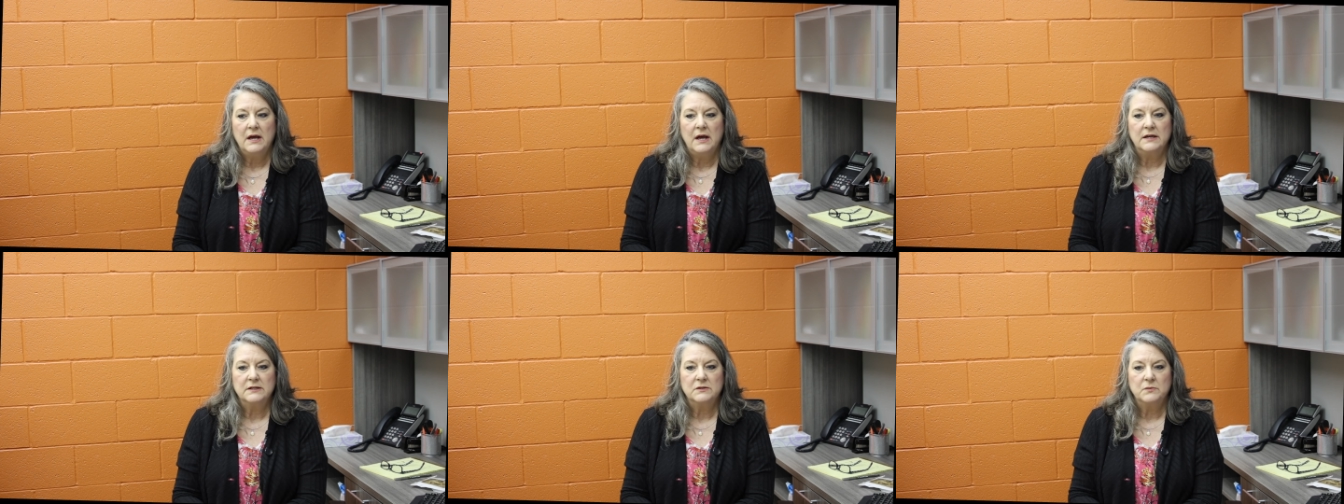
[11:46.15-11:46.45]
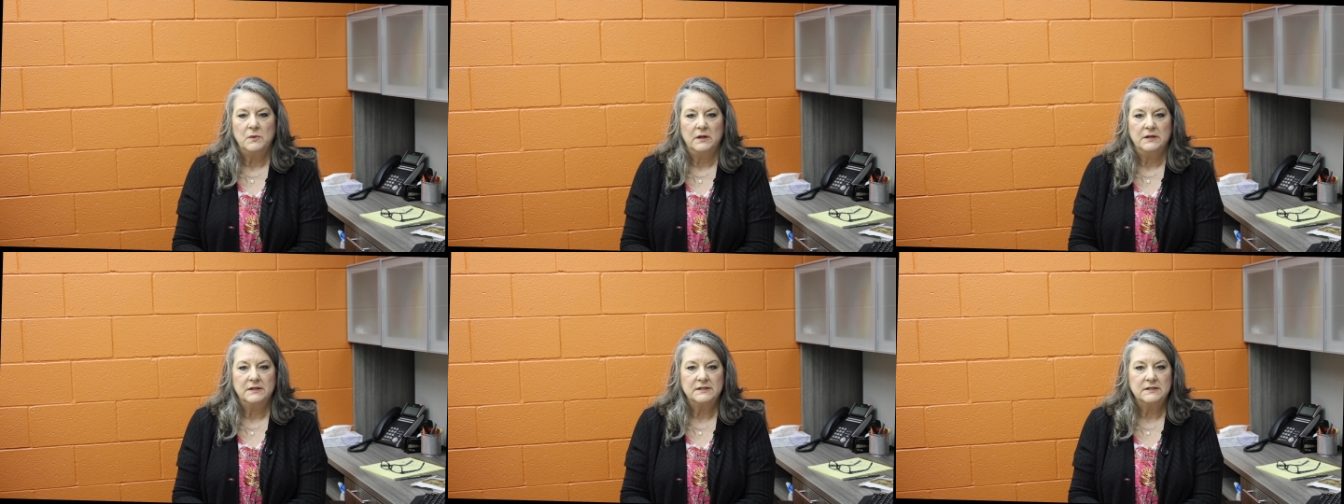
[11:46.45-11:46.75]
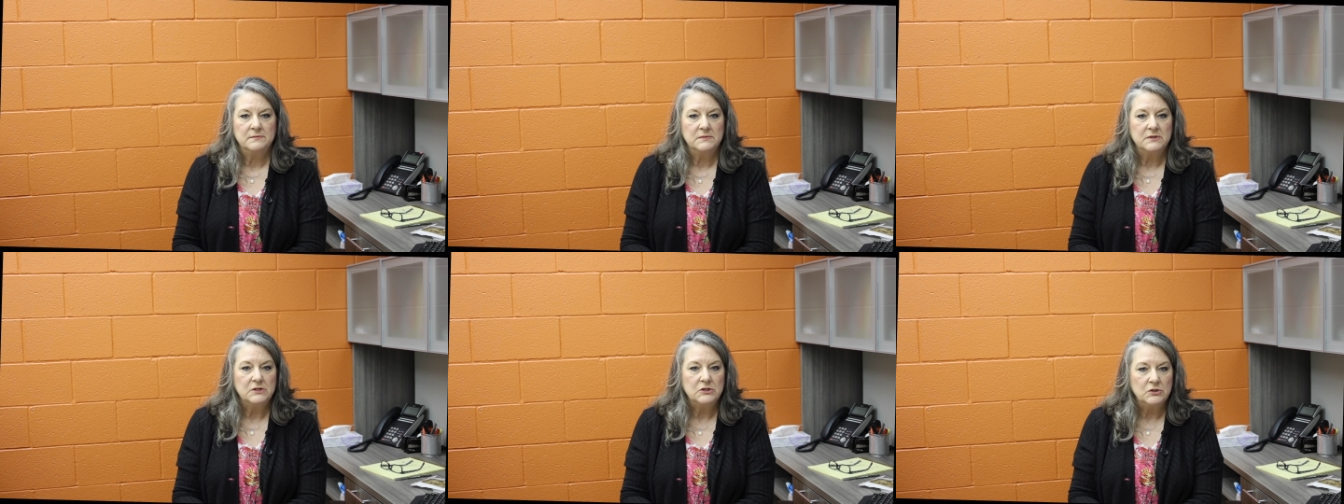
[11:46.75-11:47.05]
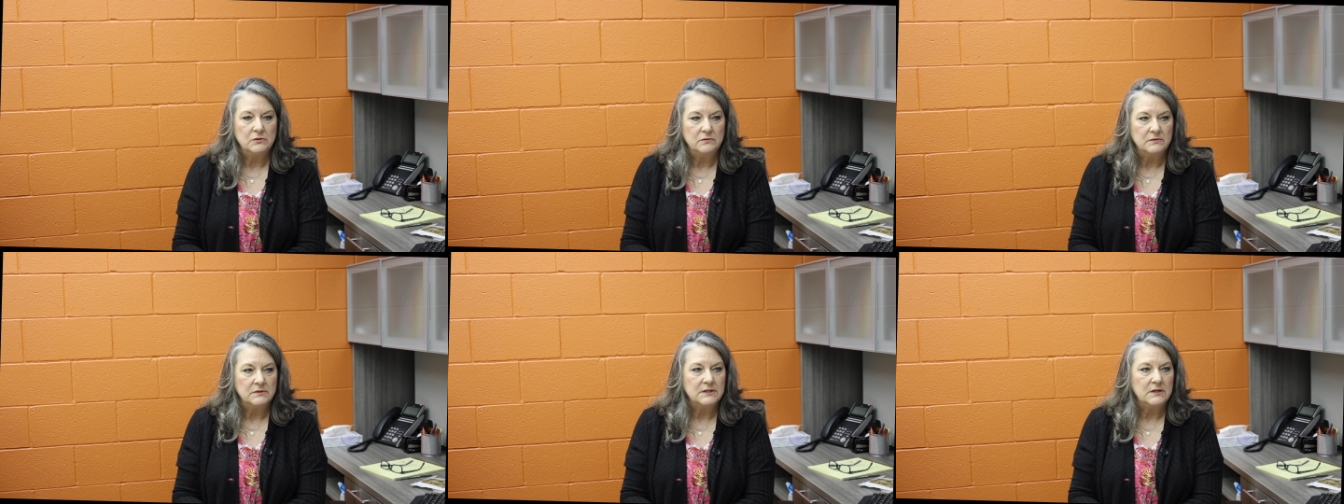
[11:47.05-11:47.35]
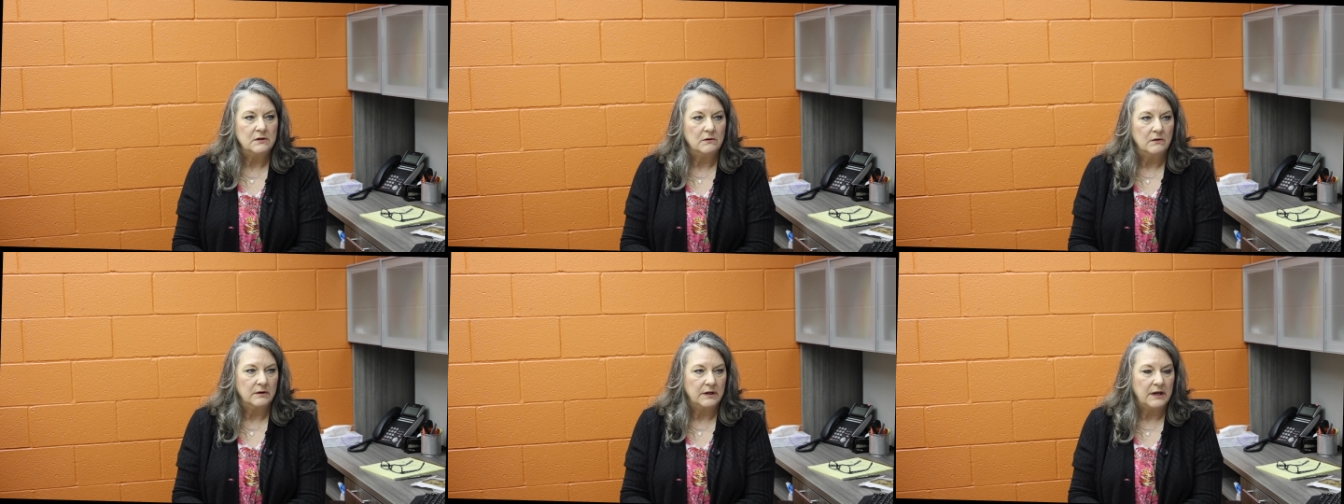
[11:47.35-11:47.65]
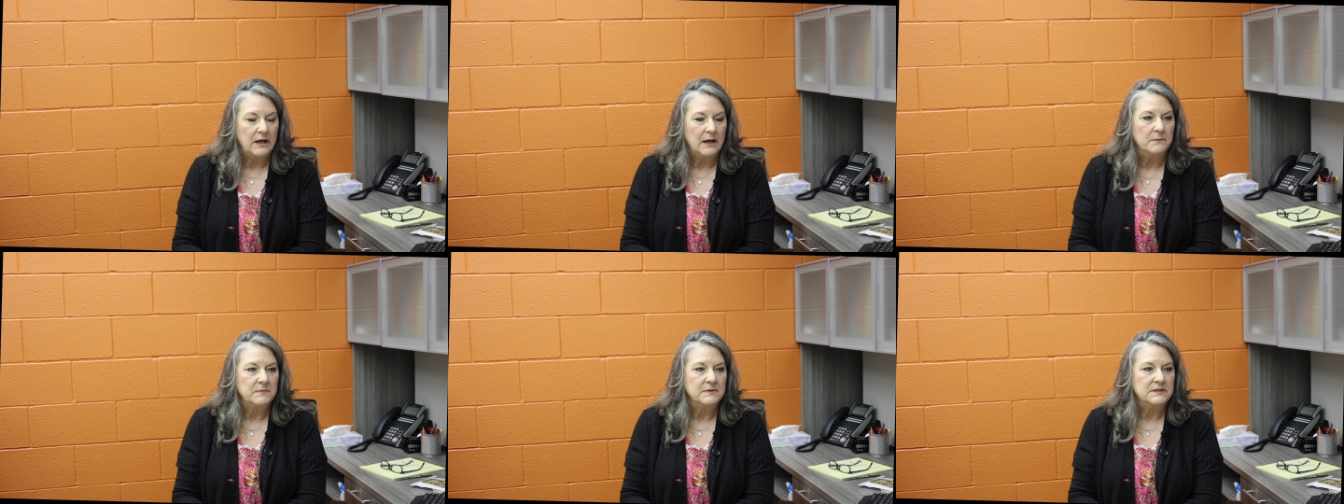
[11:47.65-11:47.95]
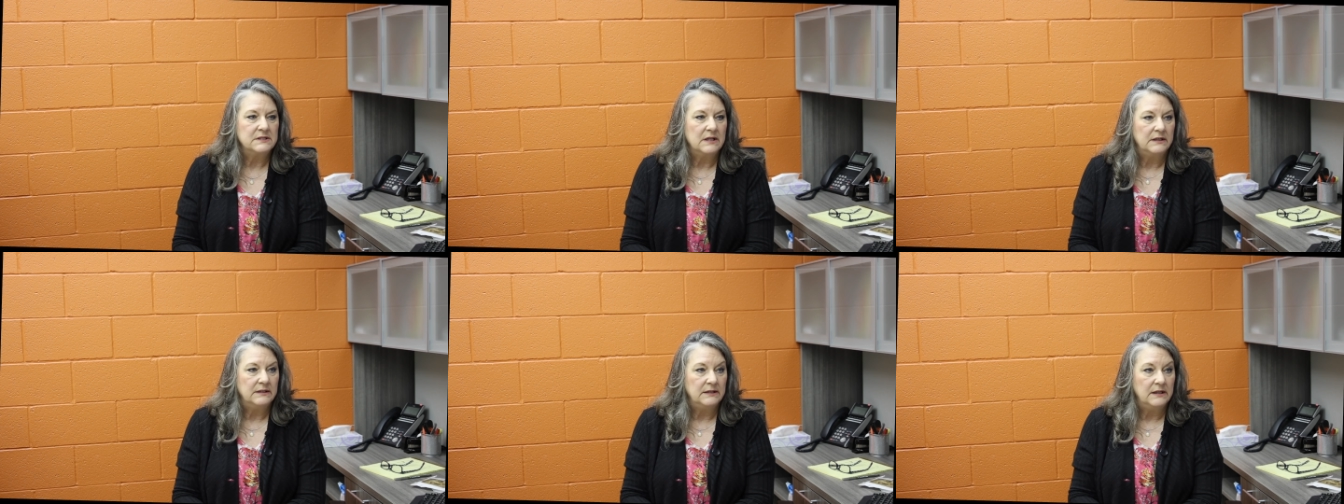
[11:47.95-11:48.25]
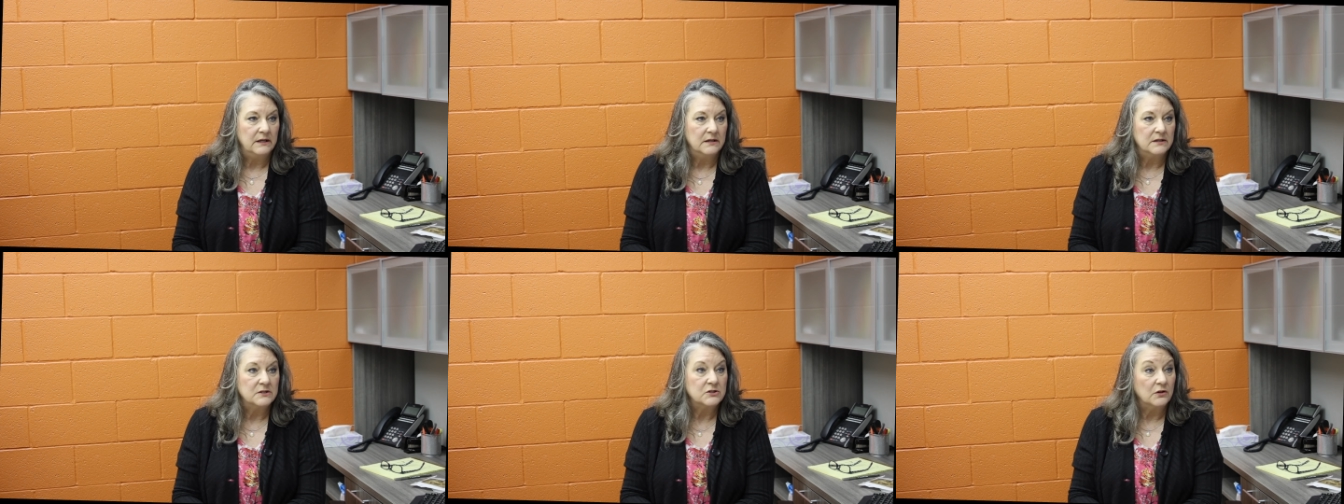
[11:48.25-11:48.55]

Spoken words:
as well as some students here on campus that needed